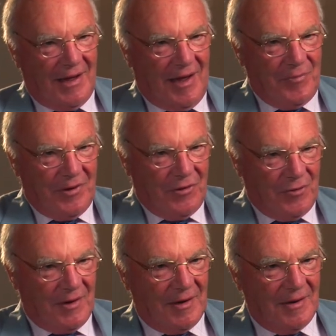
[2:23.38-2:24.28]
up
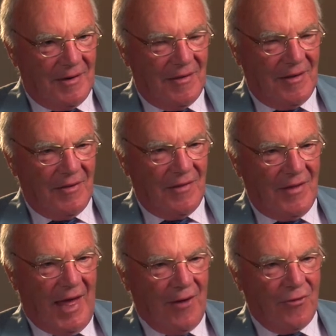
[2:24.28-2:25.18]
into
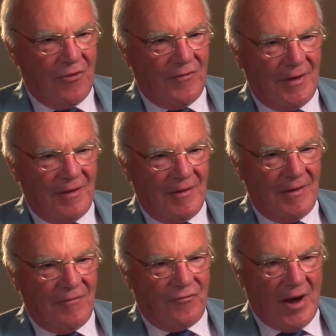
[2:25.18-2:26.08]
the house of a
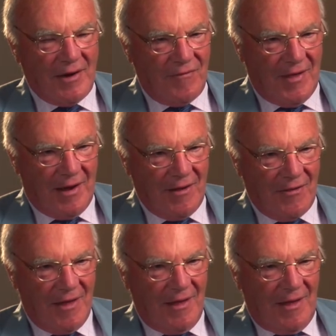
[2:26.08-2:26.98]
friend of
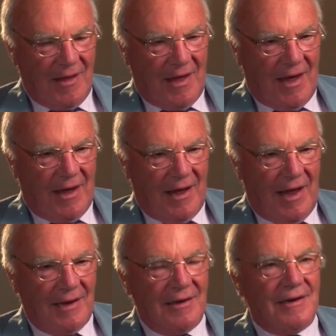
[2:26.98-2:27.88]
theirs,
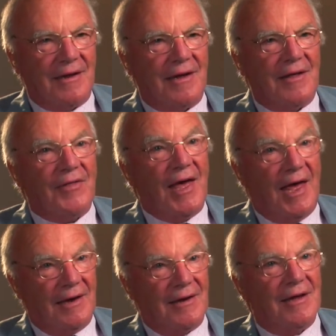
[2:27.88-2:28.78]
and they
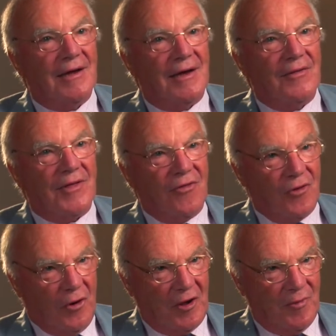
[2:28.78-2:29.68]
had these
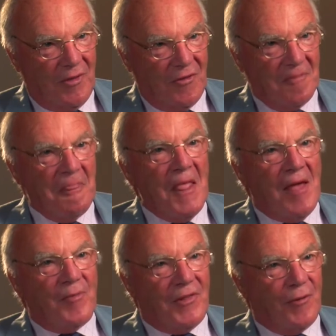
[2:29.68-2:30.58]
documents.
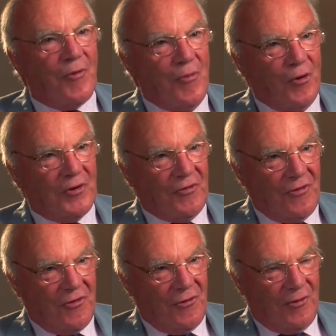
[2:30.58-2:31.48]
But there was more to
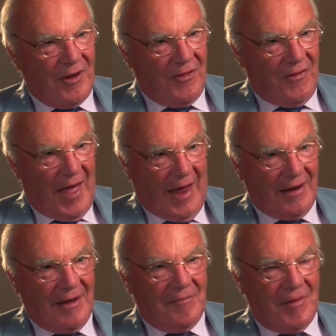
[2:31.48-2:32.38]
the story than
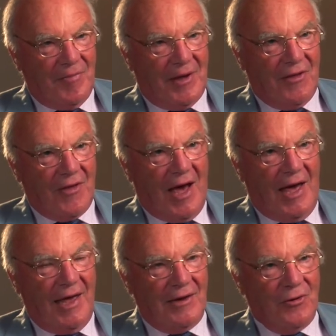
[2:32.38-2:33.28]
that, because
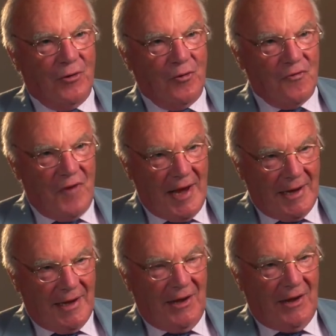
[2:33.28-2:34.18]
I had
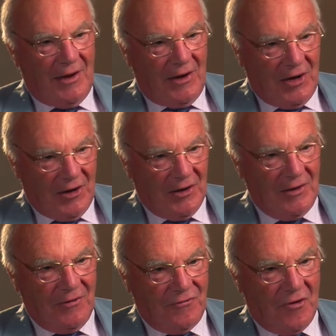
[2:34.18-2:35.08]
already
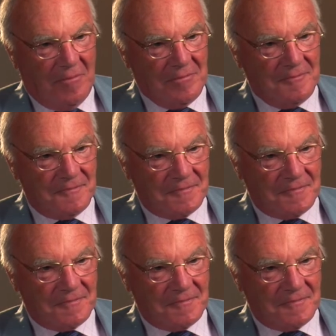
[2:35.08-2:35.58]
heard from